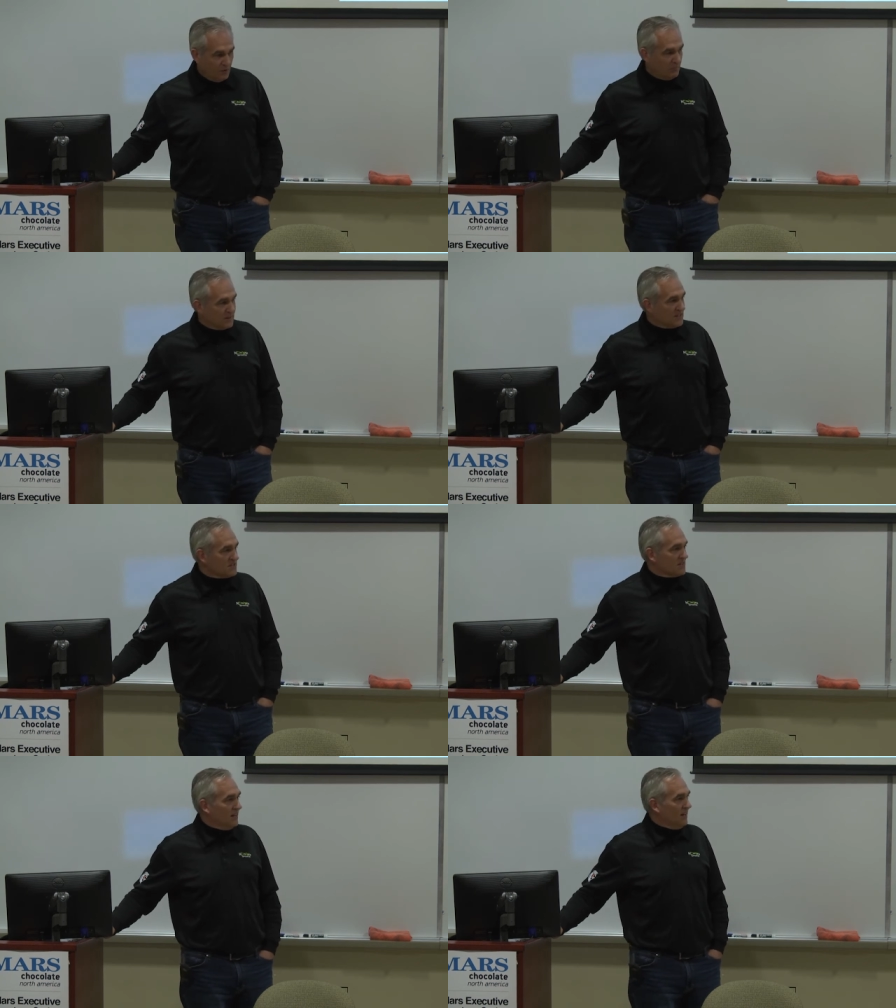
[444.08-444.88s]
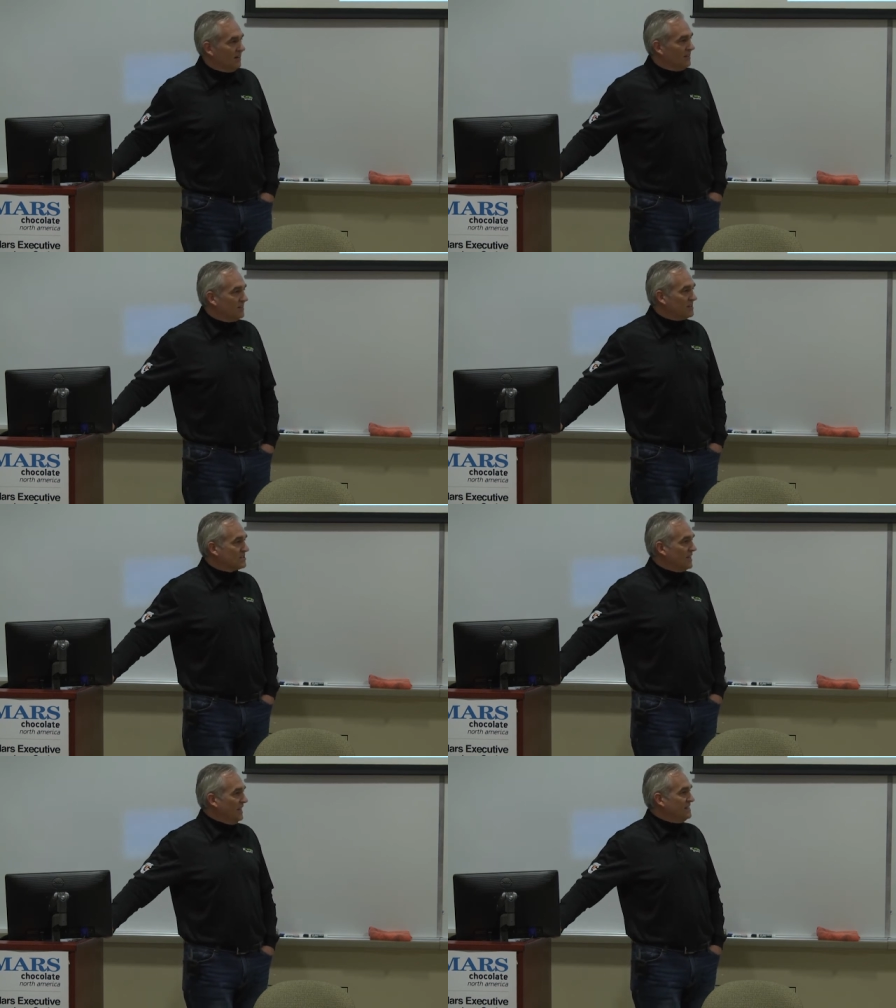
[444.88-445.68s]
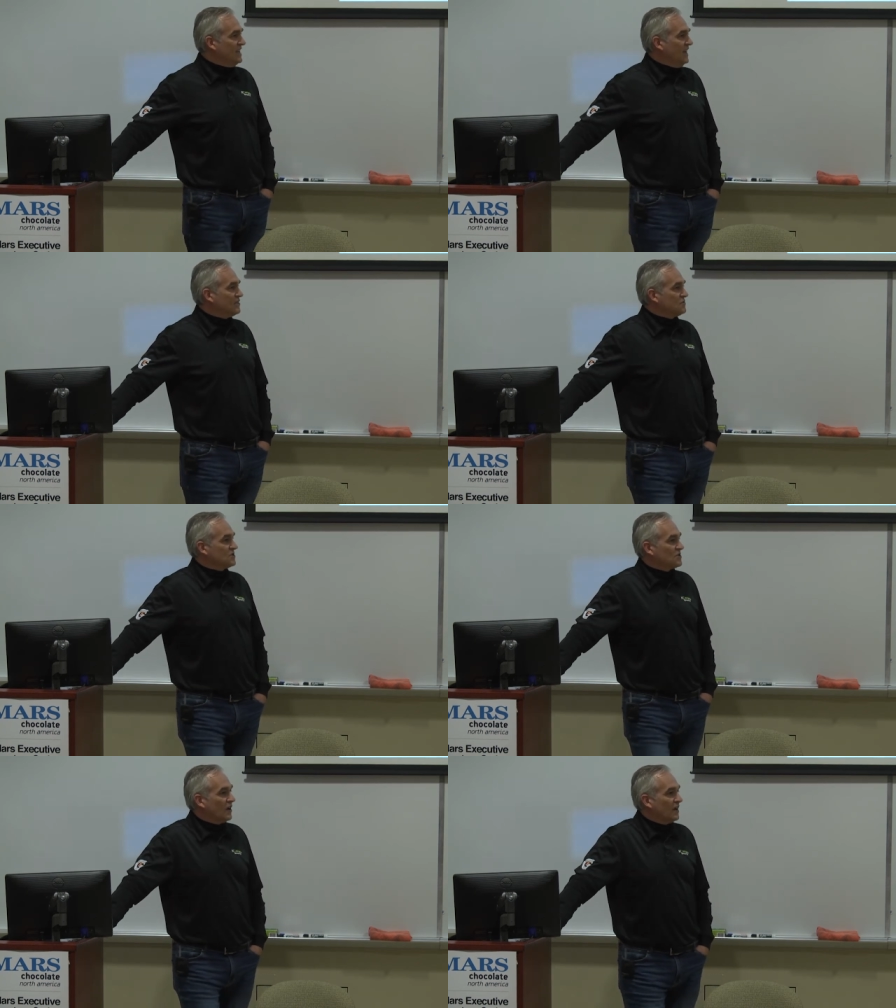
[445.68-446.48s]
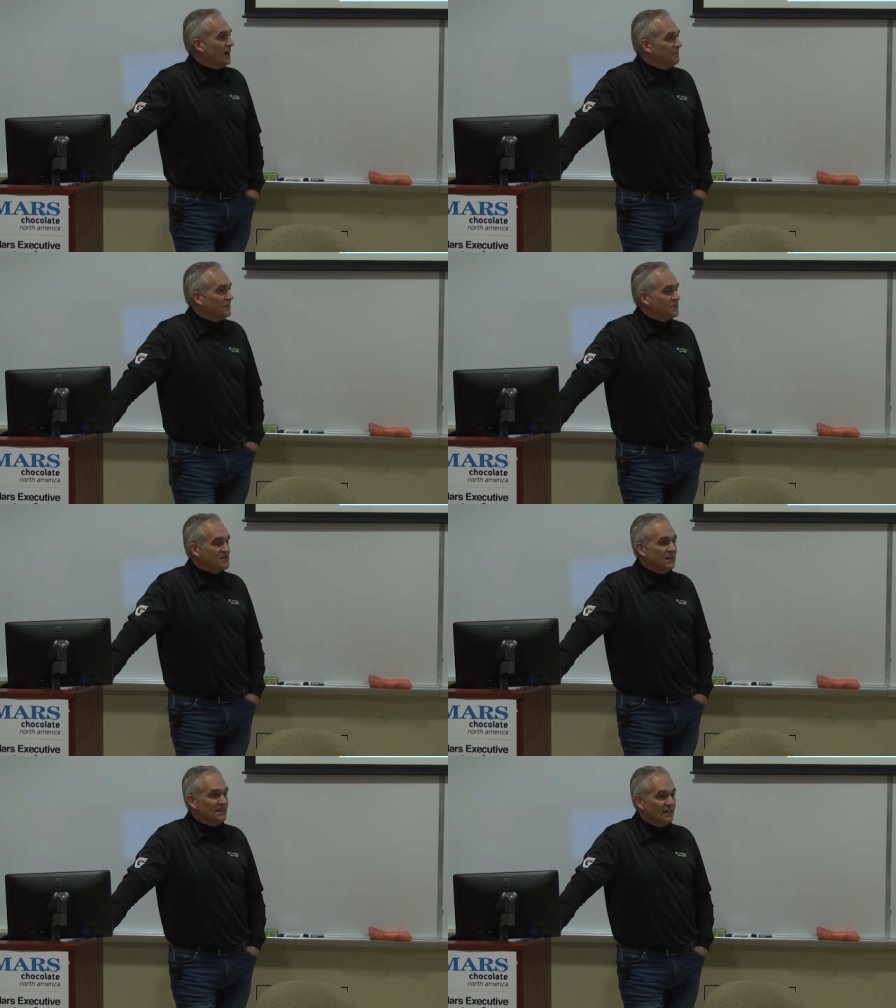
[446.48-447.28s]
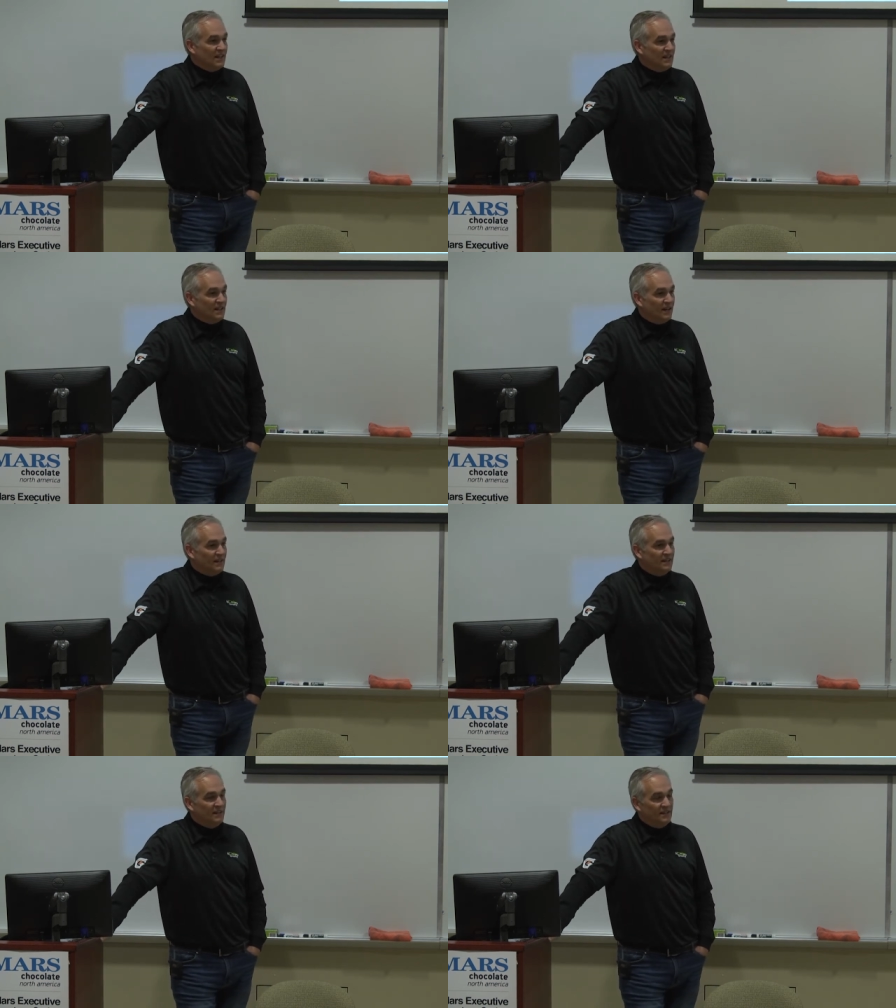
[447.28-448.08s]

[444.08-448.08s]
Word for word: But this, uh, this Auntie Anne's was starting up. It was 1989.